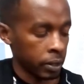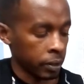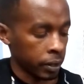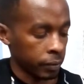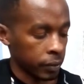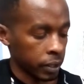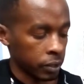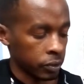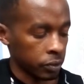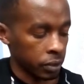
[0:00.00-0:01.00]
ring finger,
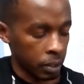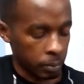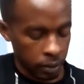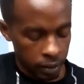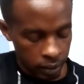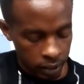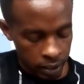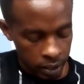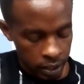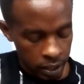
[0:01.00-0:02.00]
string number 3
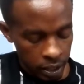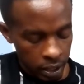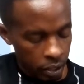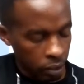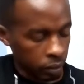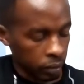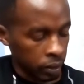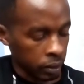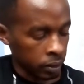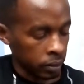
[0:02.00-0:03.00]
on
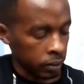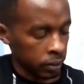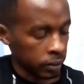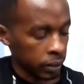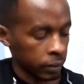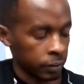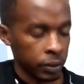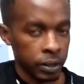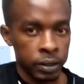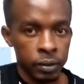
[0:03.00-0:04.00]
the second
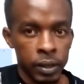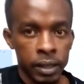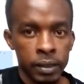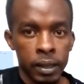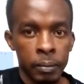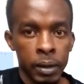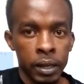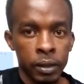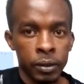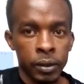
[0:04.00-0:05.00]
fret. So that's A minor
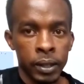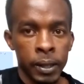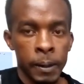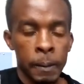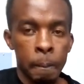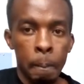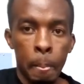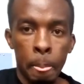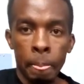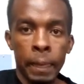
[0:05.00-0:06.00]
chord.
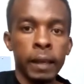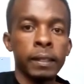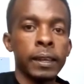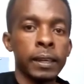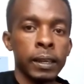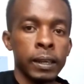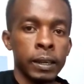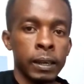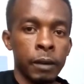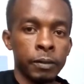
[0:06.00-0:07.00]
And then
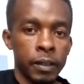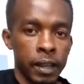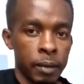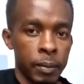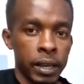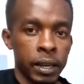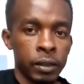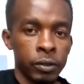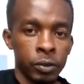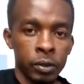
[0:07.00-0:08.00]
after the A minor,
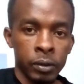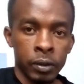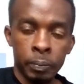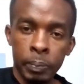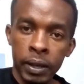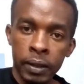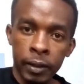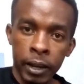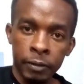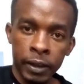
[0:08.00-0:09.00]
you play the
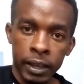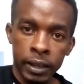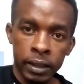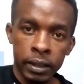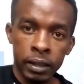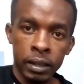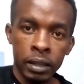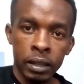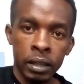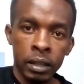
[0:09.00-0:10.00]
F again,
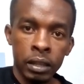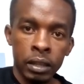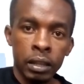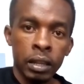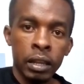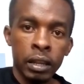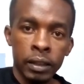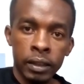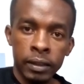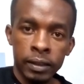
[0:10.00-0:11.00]

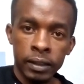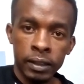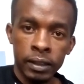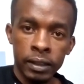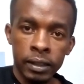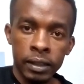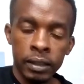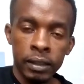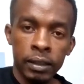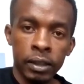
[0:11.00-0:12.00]
then C,
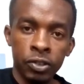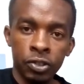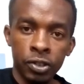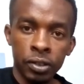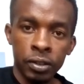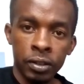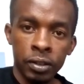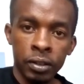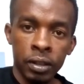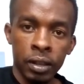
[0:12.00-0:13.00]
then G,
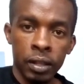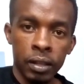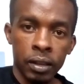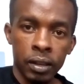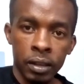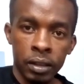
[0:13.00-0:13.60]
then